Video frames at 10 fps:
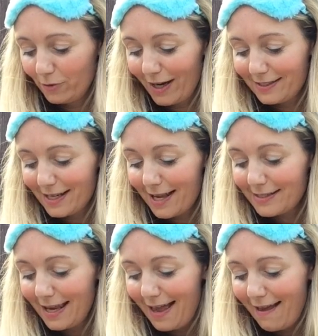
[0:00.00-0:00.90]

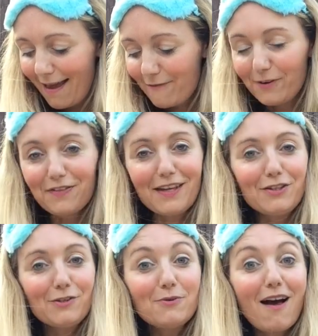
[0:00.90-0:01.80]
Grandad, everything
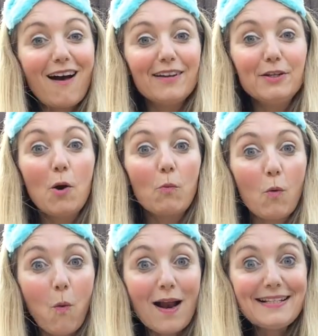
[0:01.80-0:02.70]
you learn will
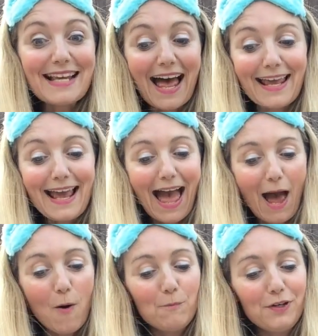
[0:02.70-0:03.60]
one day
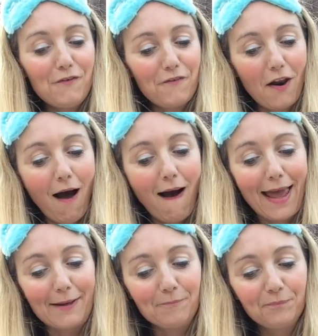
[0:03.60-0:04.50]
help you fly.
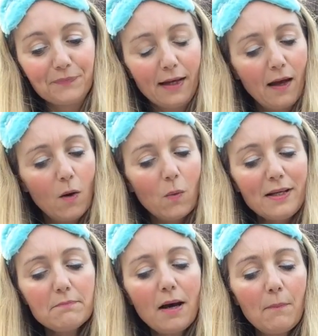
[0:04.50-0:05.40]

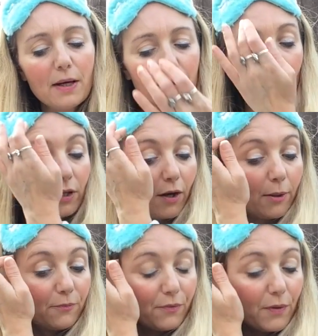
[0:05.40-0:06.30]
When Mama got
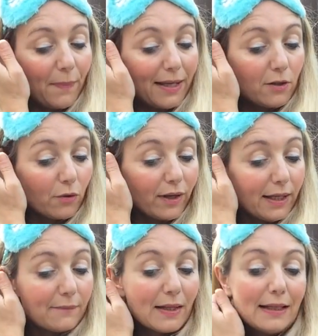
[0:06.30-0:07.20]
home from the
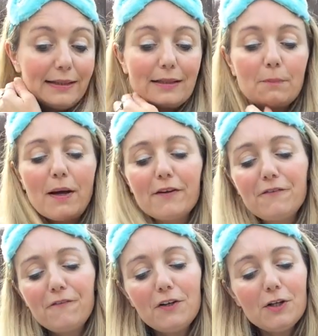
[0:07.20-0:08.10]
bakery, Little Bird
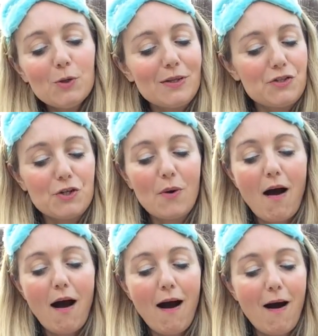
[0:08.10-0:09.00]
flew into
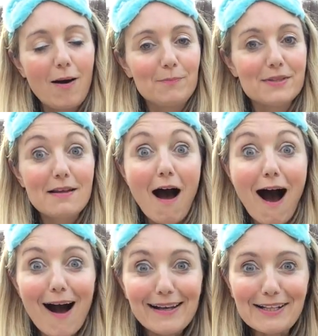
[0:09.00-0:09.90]
her arms.
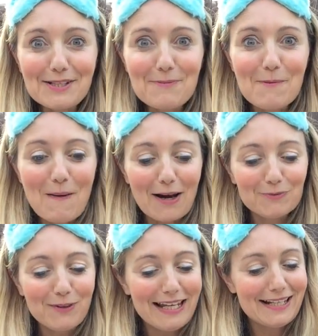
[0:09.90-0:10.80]
I'm going to be a
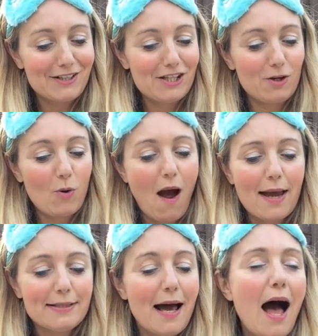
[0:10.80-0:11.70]
ballerina, she
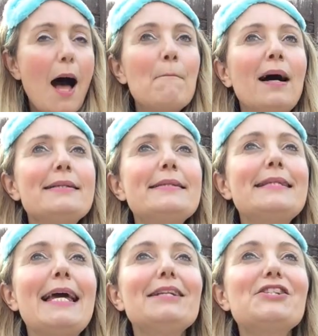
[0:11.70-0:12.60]
cried, and my
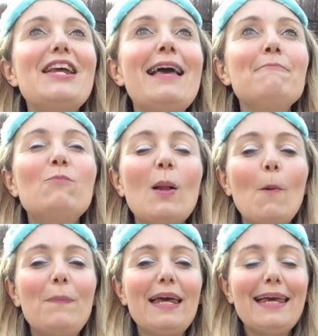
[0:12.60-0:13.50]
stage name will
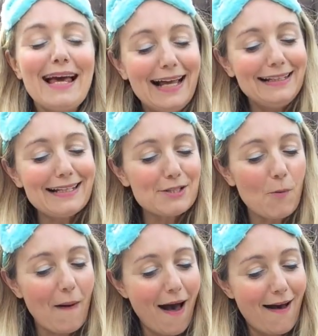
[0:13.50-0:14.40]
be Little
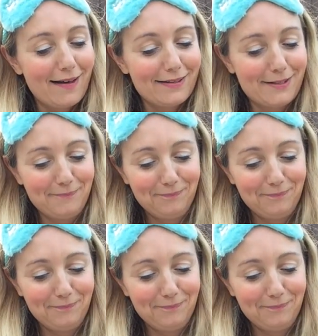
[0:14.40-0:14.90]
Bird.